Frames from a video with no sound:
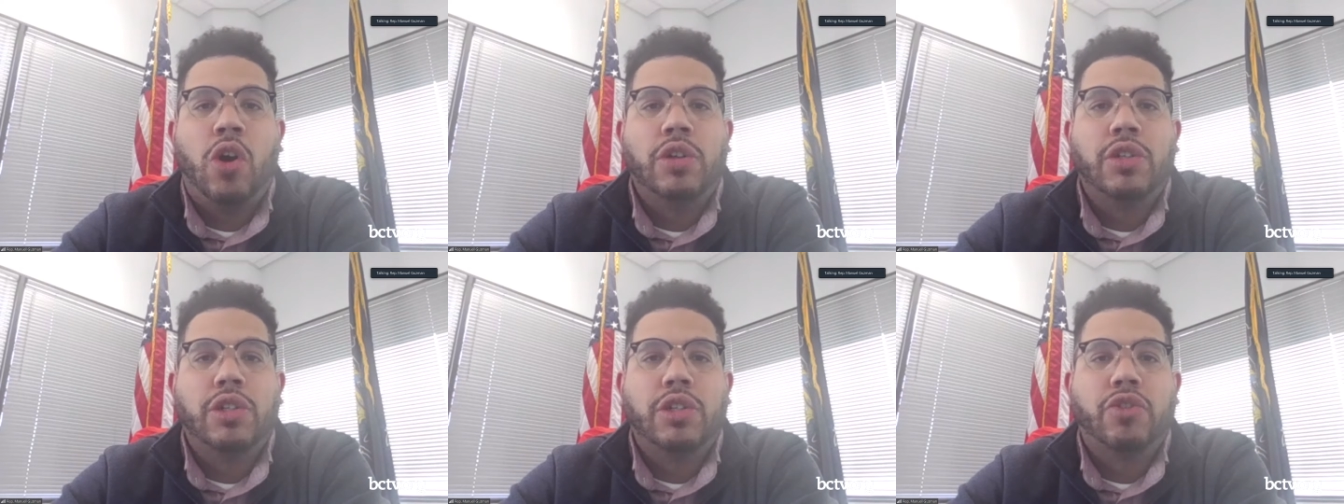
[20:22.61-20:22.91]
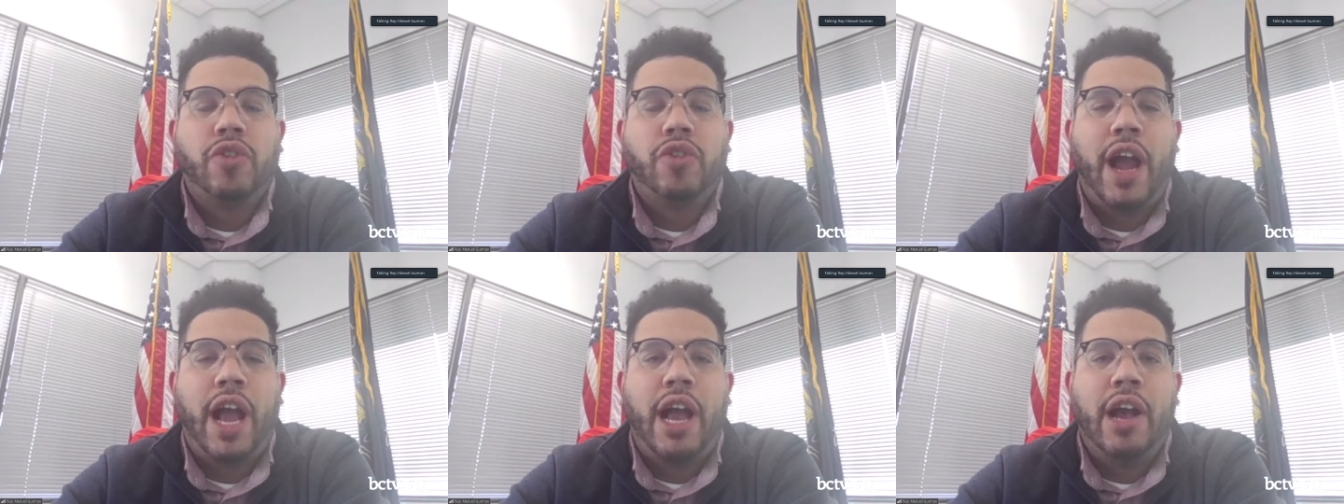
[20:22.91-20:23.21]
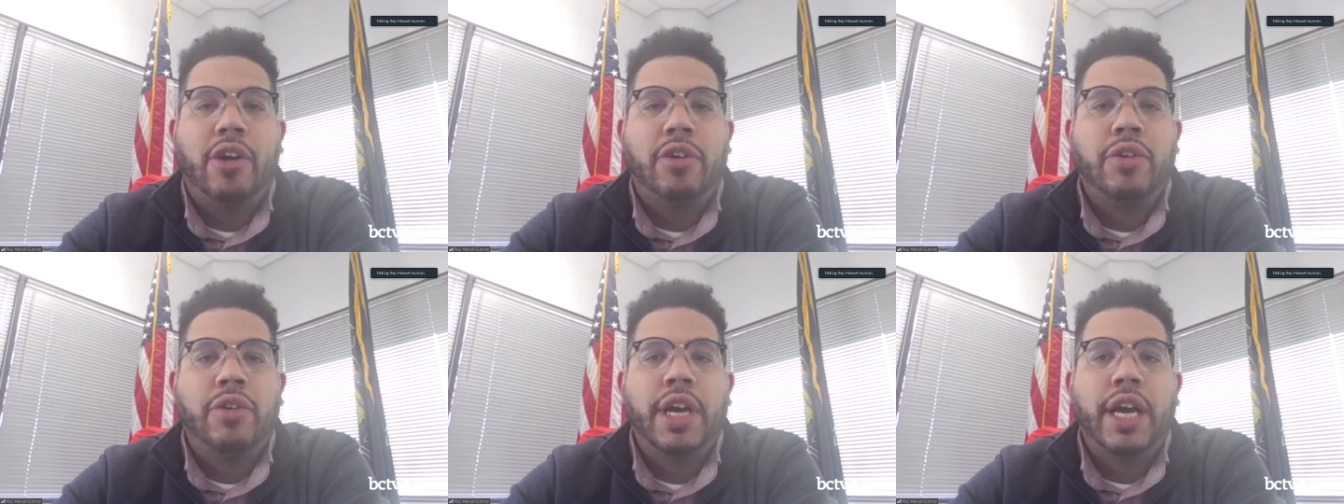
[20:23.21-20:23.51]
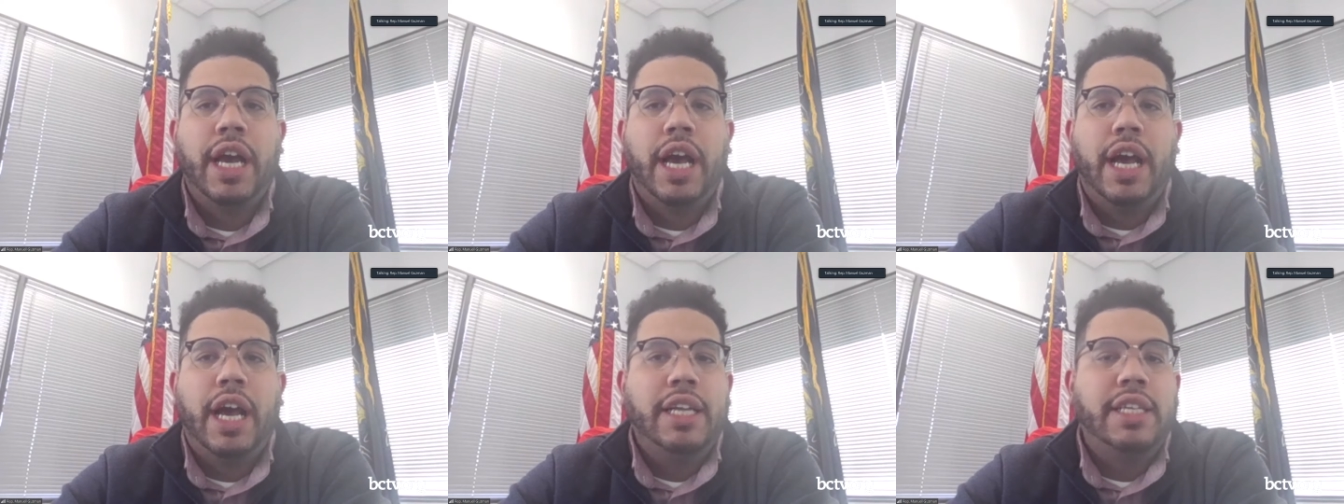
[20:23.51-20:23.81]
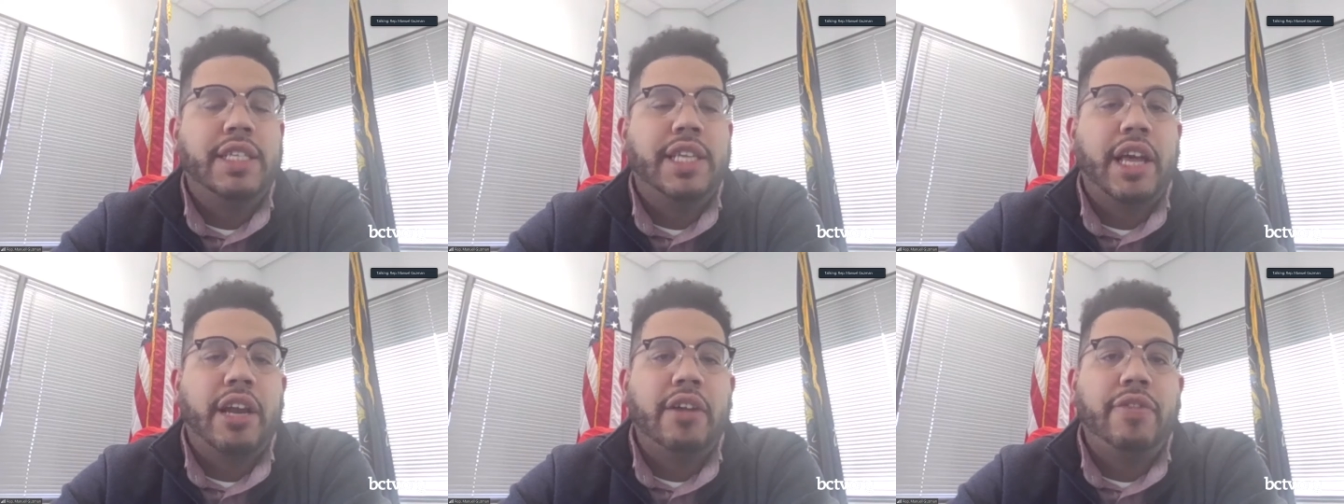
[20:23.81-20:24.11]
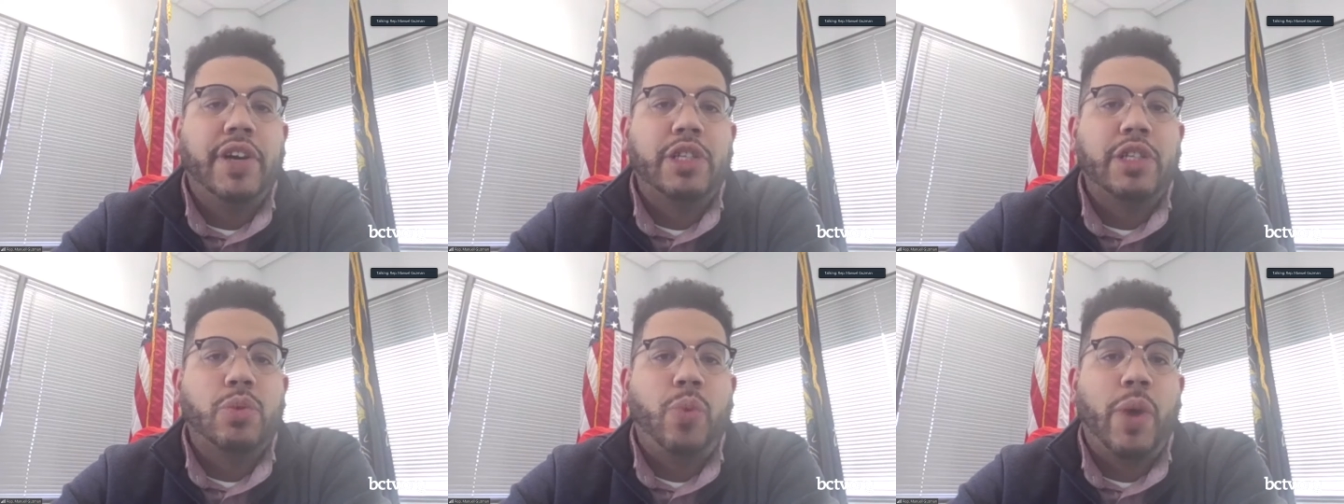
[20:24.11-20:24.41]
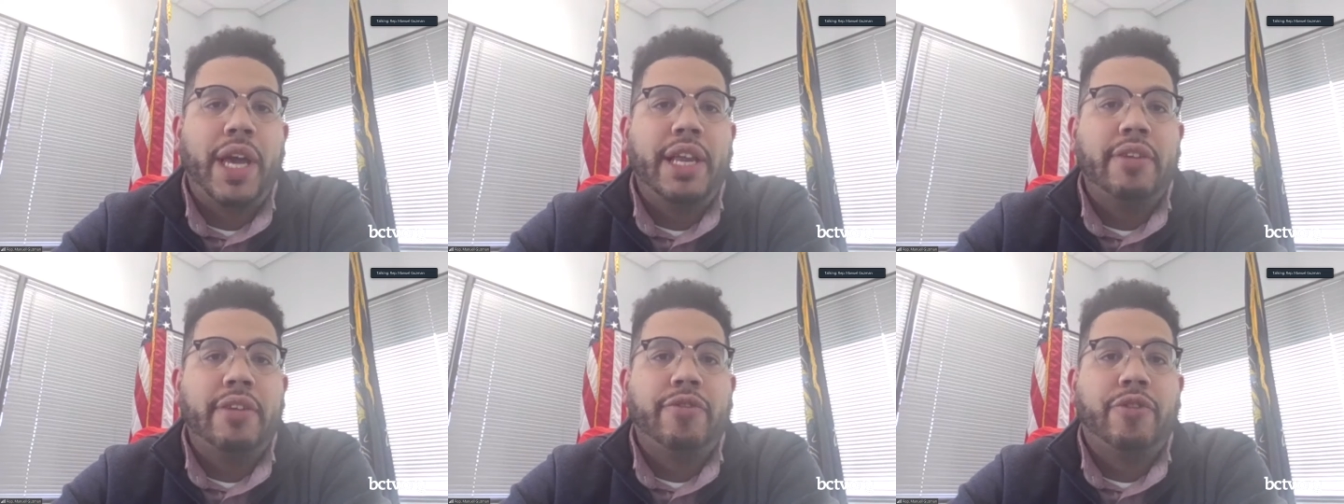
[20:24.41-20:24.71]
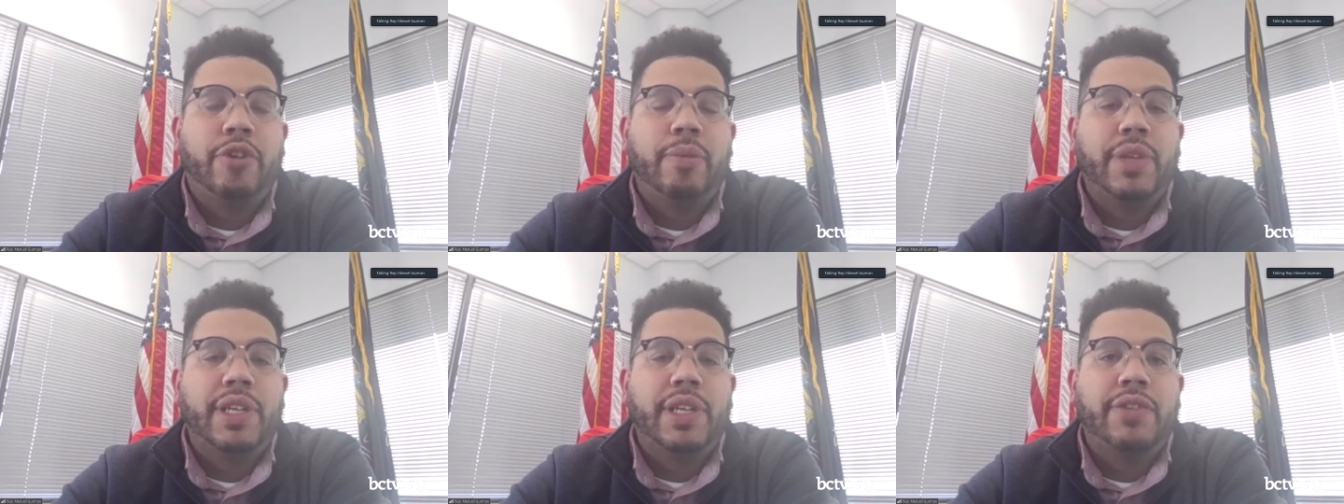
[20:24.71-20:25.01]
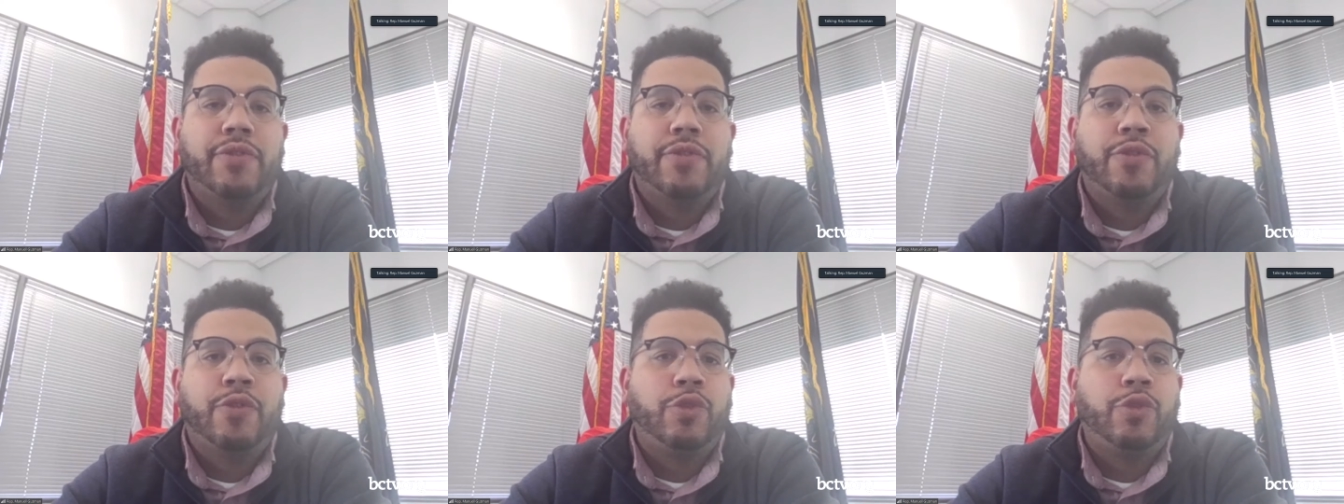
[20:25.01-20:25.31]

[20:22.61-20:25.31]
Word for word: on the ground instead of us waiting from this,